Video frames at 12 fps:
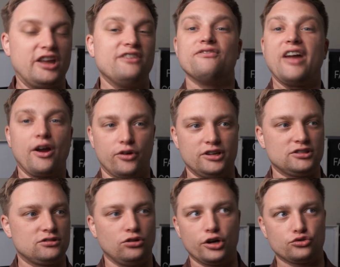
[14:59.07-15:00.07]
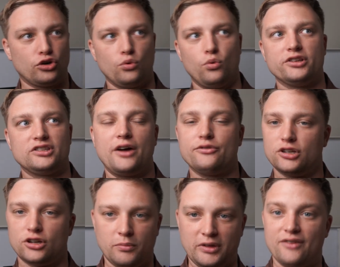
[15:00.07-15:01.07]
It varies. Luxury ones obviously
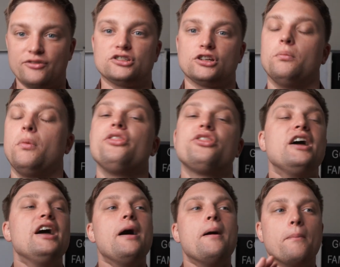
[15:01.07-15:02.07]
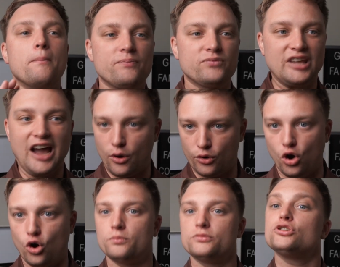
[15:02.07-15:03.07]
are gonna be every single month.
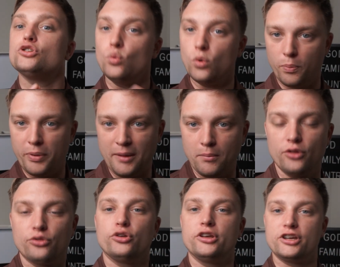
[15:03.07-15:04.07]
Townhomes, you will pay monthly